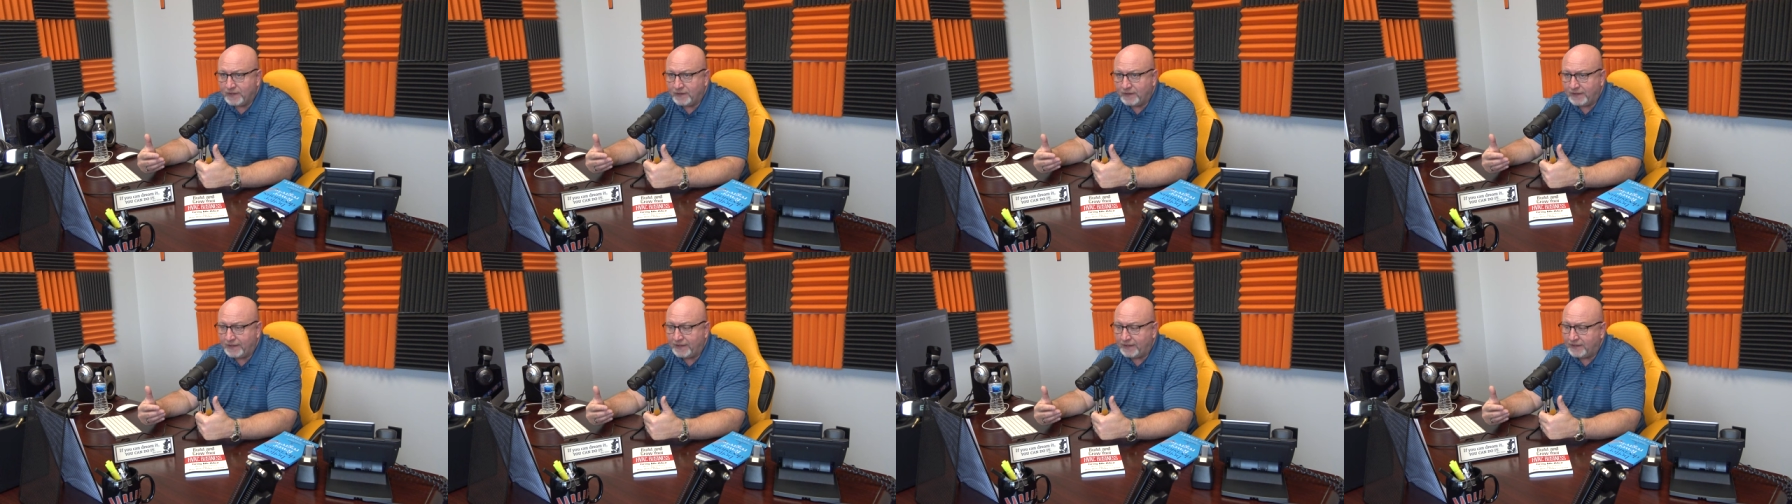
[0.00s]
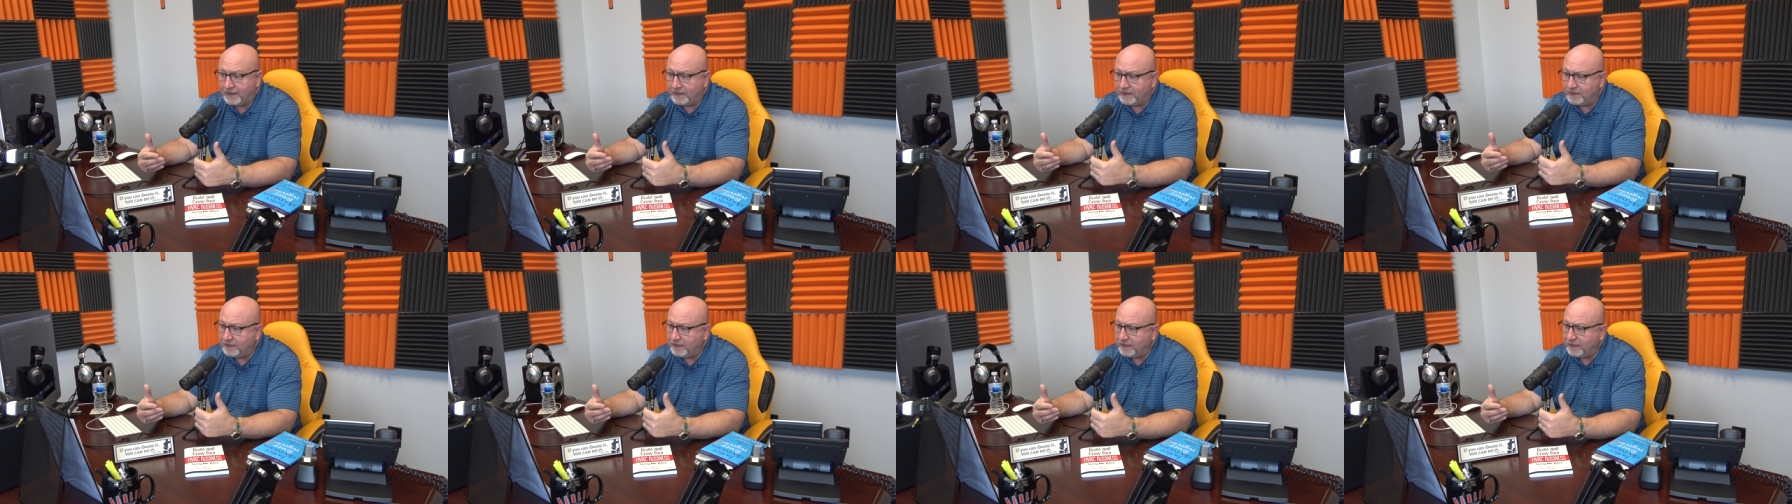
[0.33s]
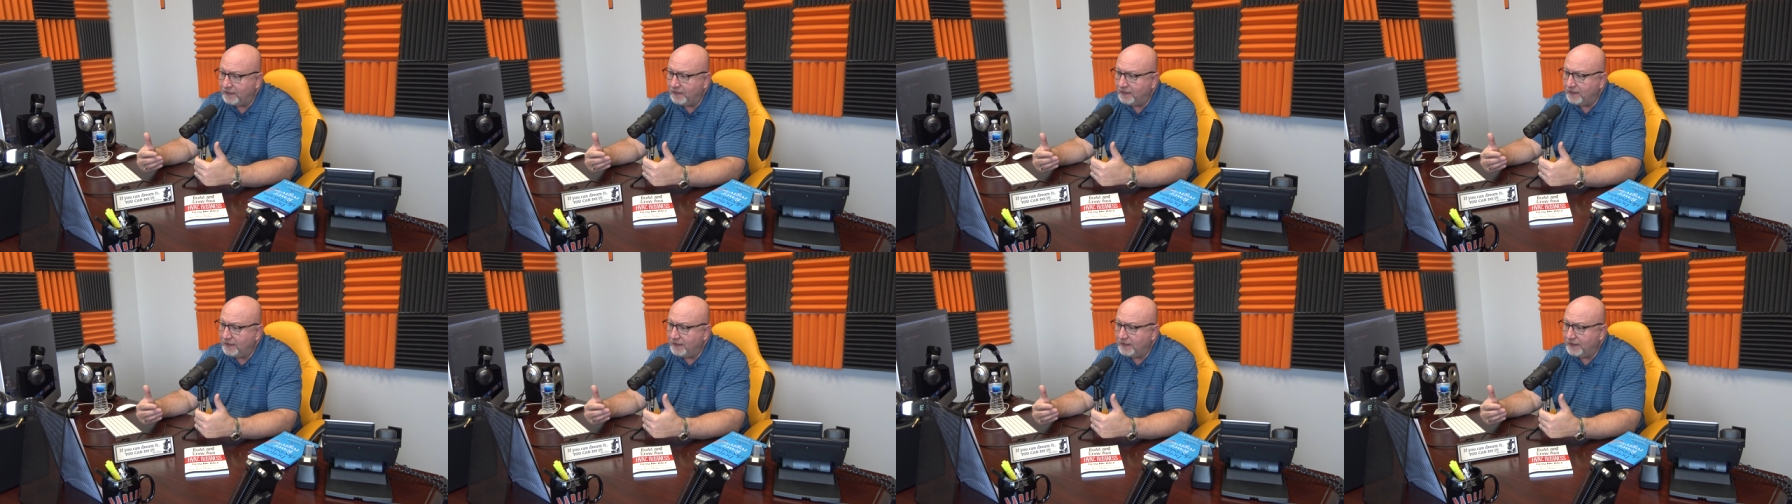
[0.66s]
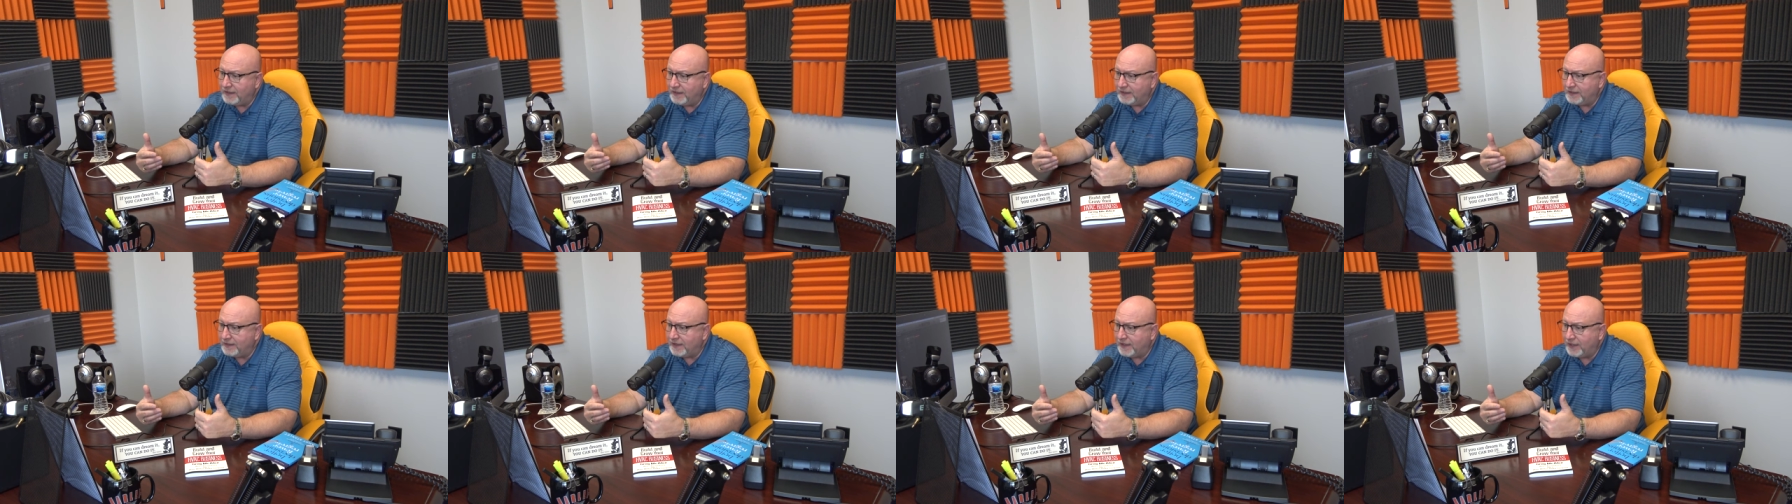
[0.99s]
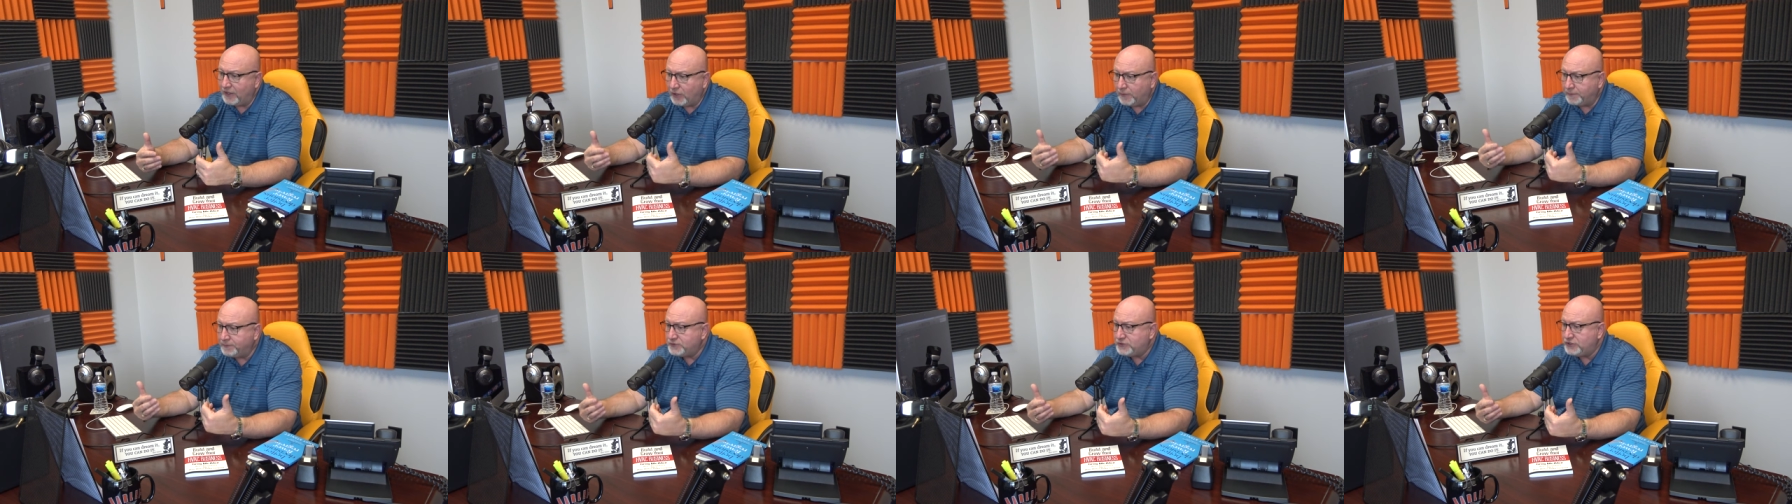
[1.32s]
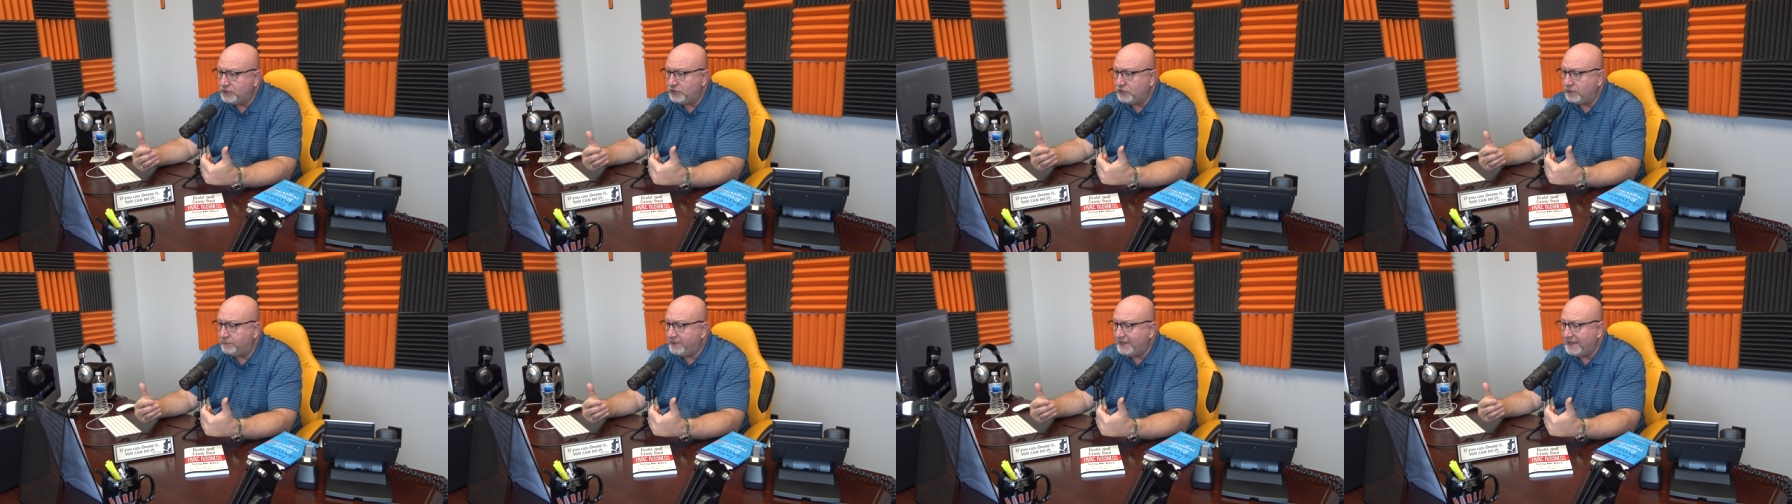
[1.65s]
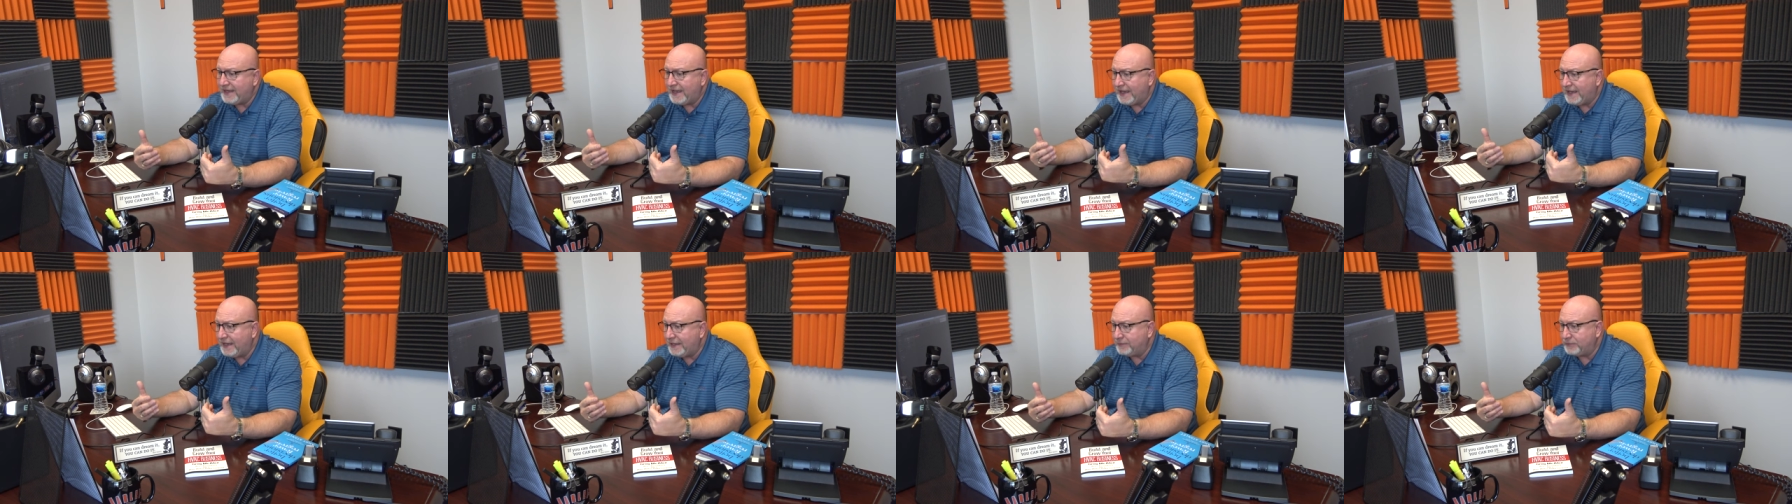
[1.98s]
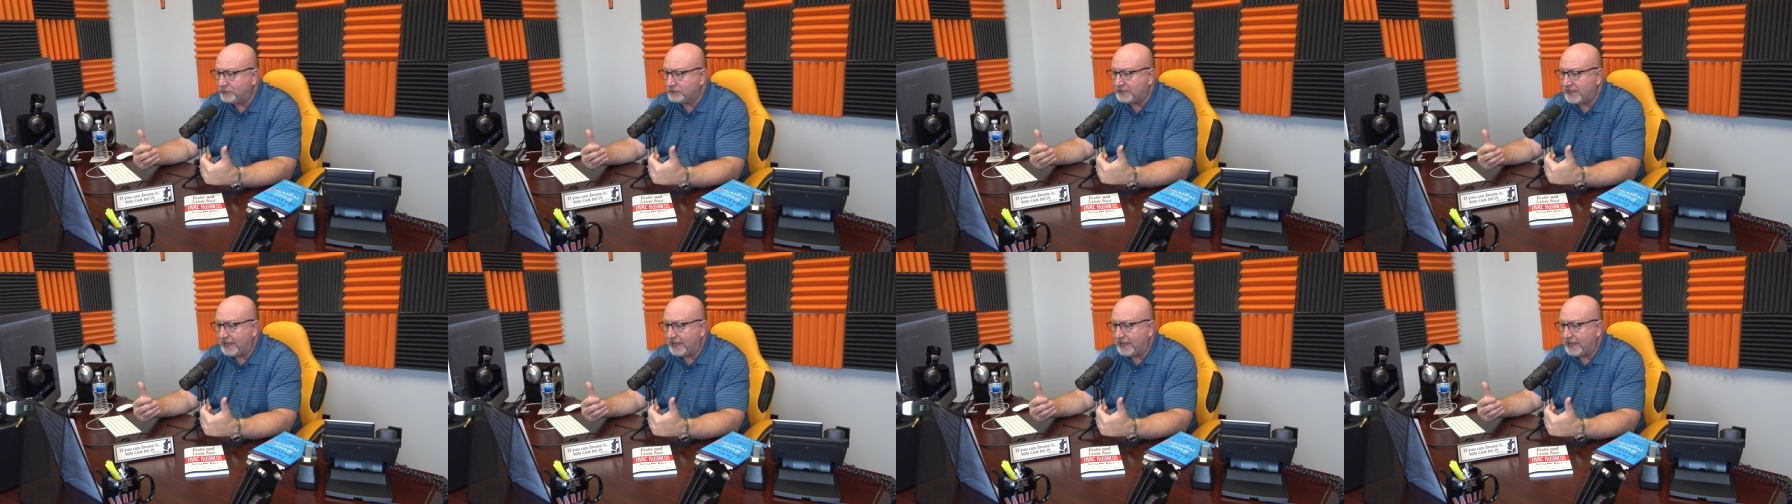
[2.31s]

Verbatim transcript: And it helps you to be able